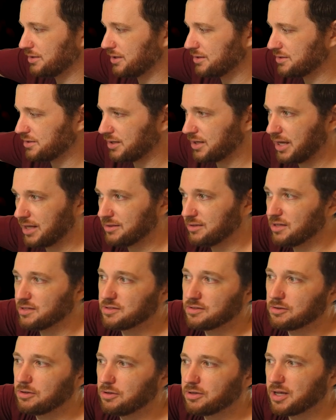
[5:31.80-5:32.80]
that again
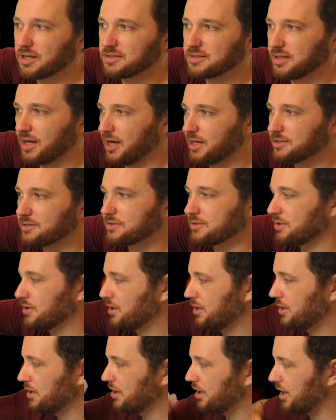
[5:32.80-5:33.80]
doesn't look as nice
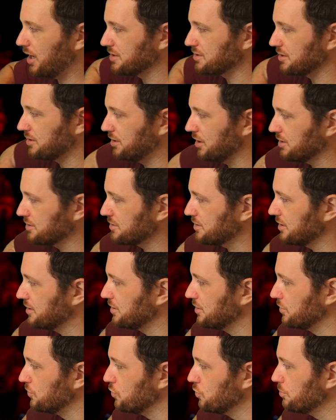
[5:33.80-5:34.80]
as it does
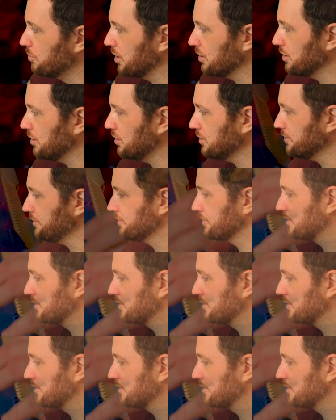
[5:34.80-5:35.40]
in the new model.